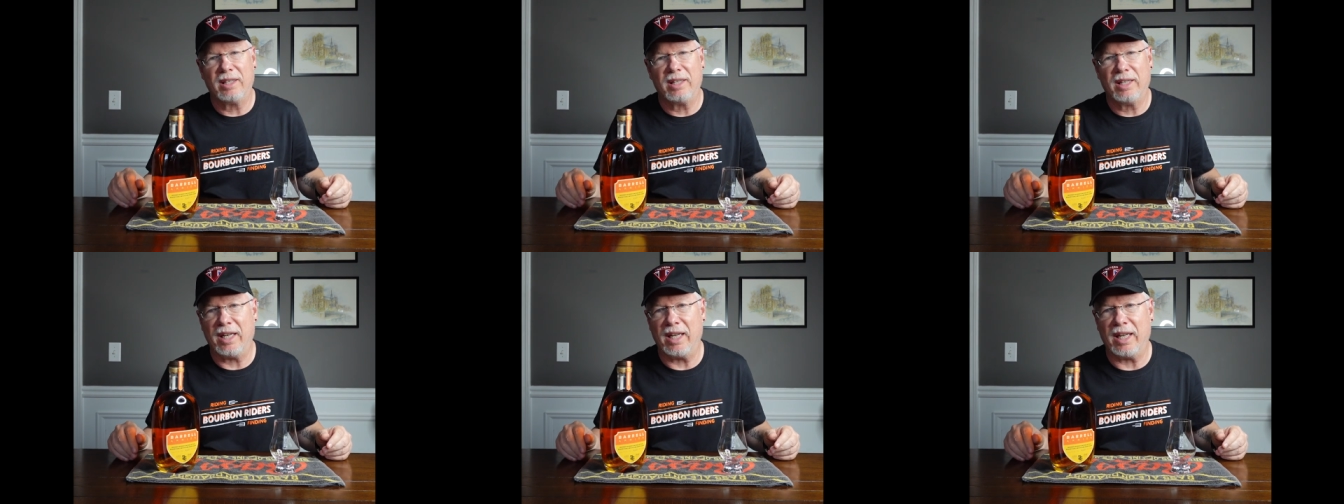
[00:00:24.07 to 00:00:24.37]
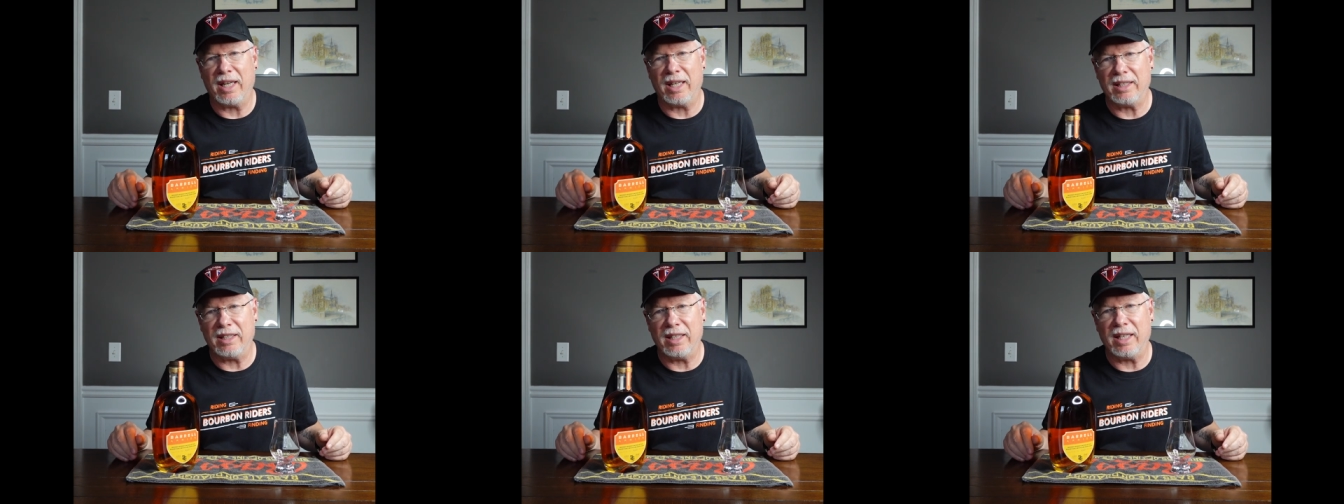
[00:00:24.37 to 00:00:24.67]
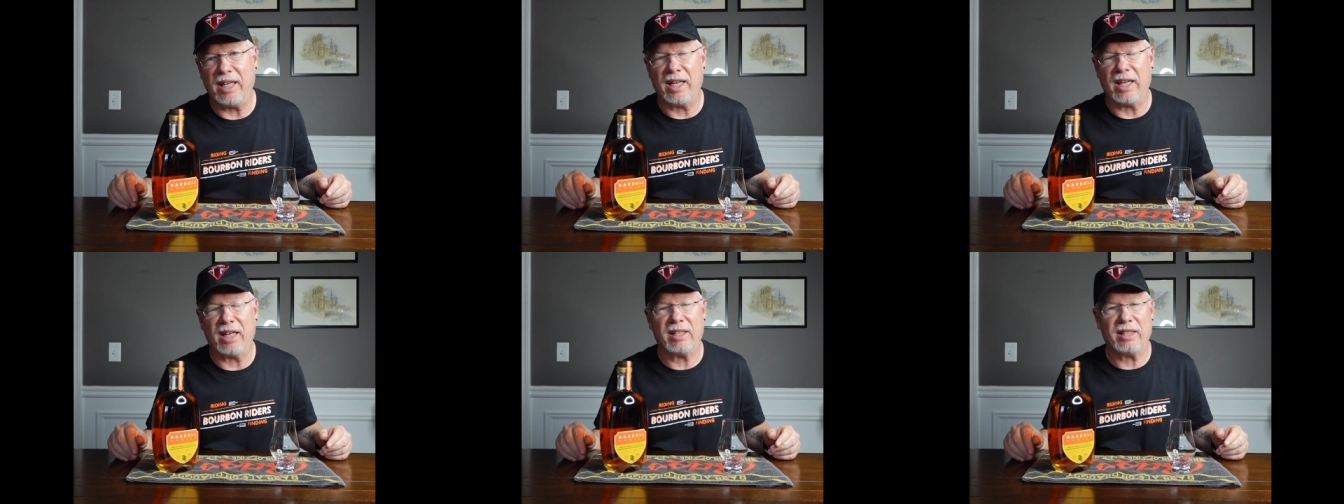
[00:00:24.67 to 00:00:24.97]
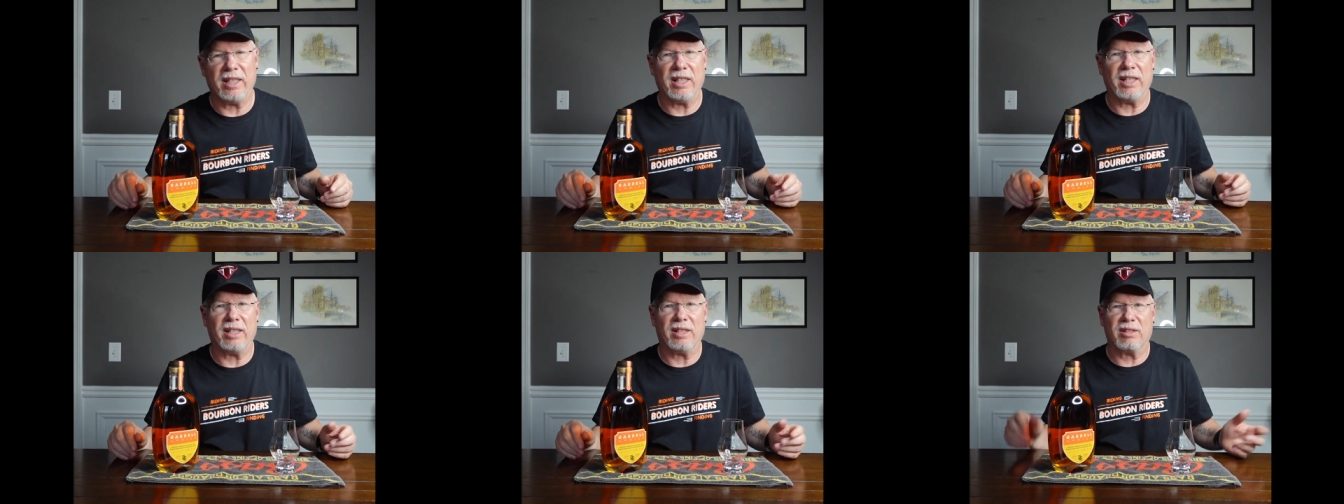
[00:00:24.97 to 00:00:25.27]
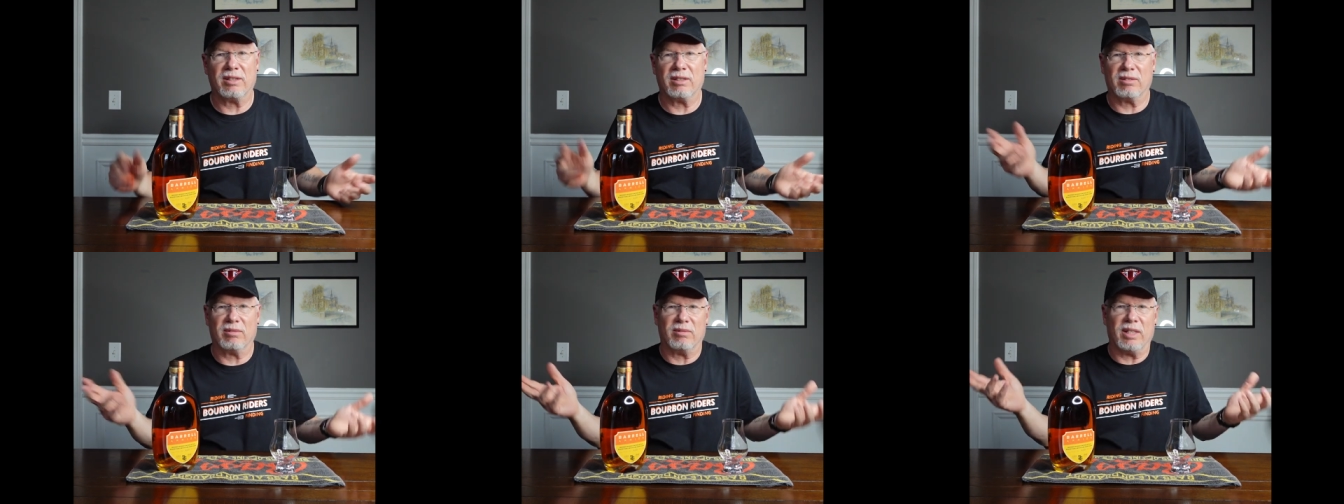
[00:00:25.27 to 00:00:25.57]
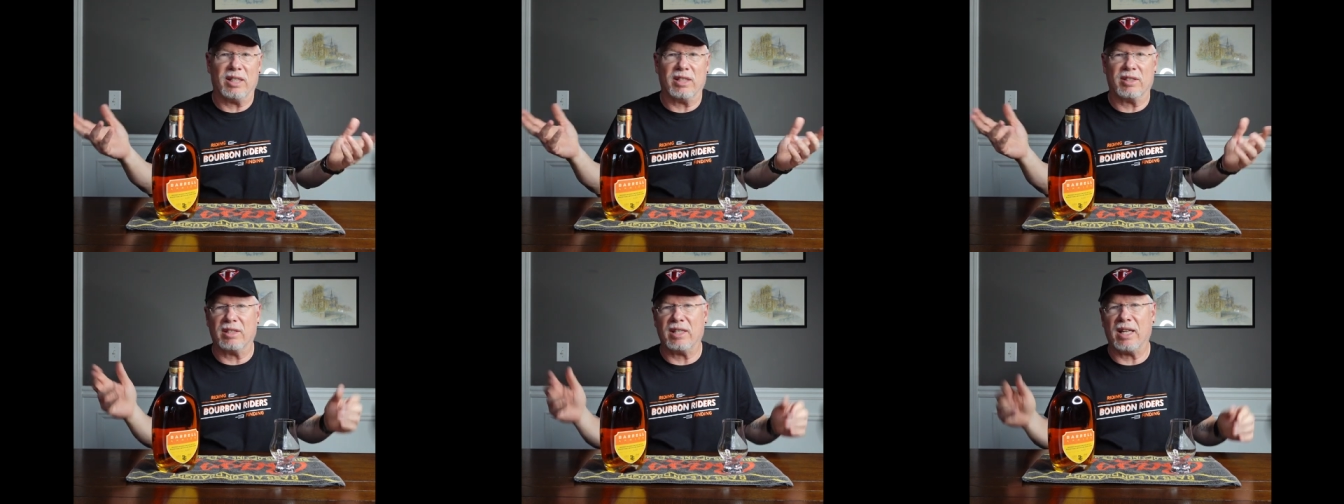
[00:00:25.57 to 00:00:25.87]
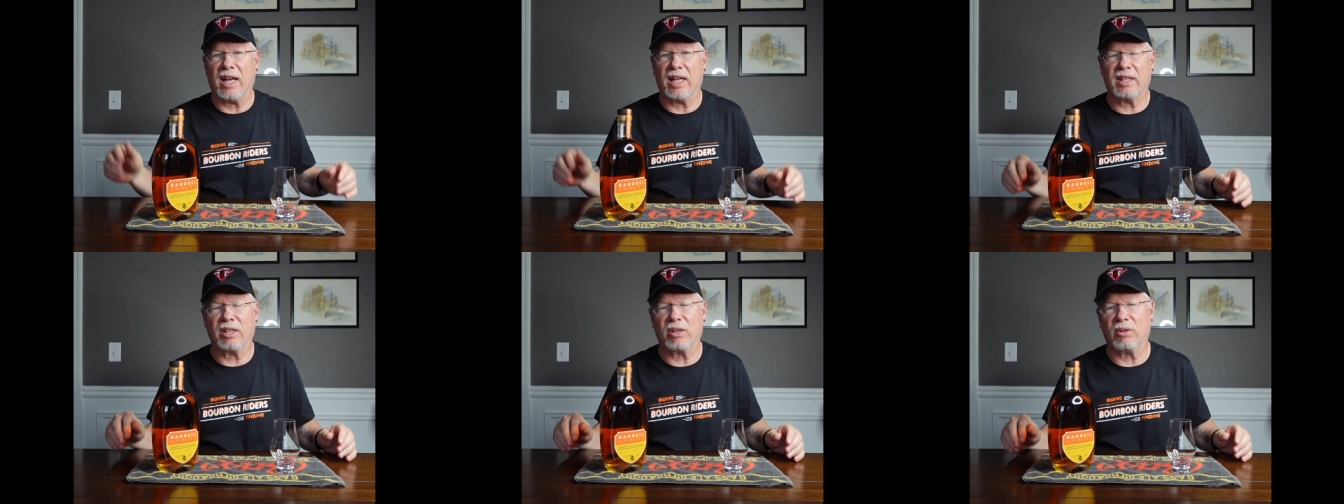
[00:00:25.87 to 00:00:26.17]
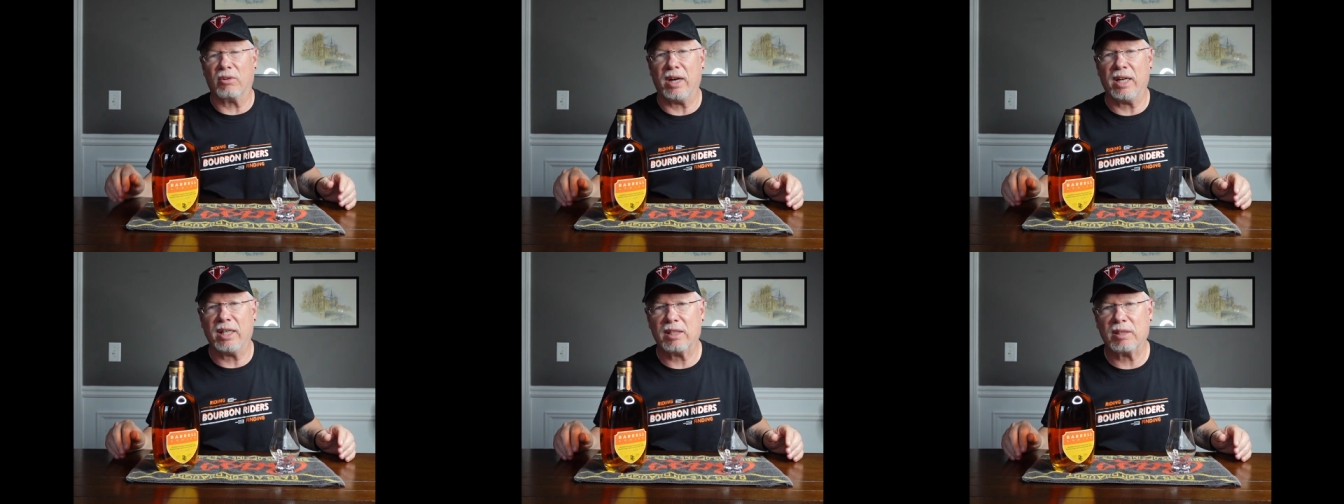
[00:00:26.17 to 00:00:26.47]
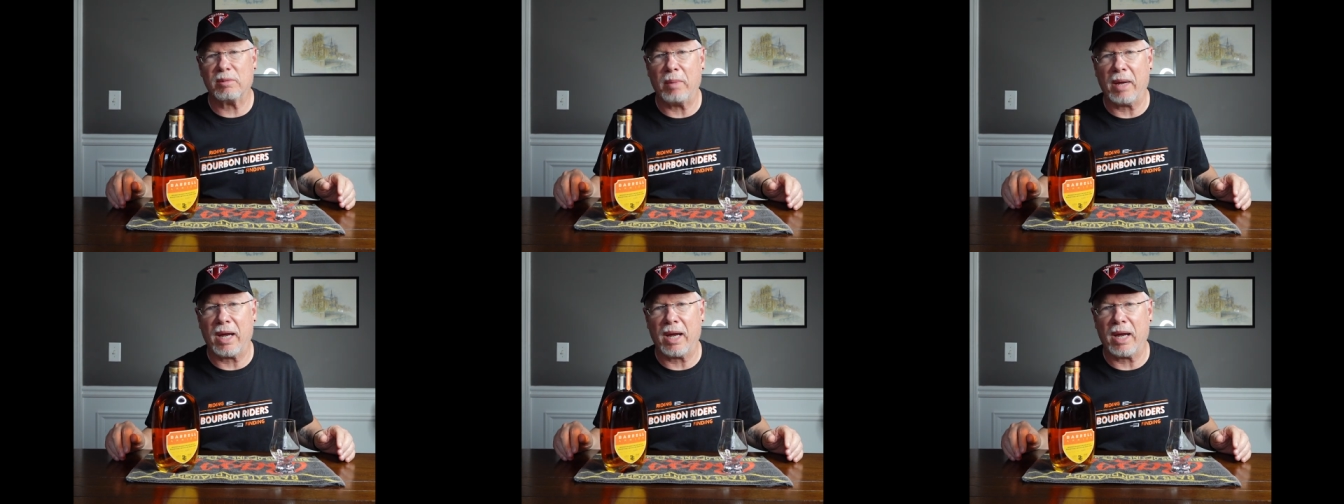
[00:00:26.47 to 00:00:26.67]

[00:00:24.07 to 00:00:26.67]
and yeah, it's it's not the greatest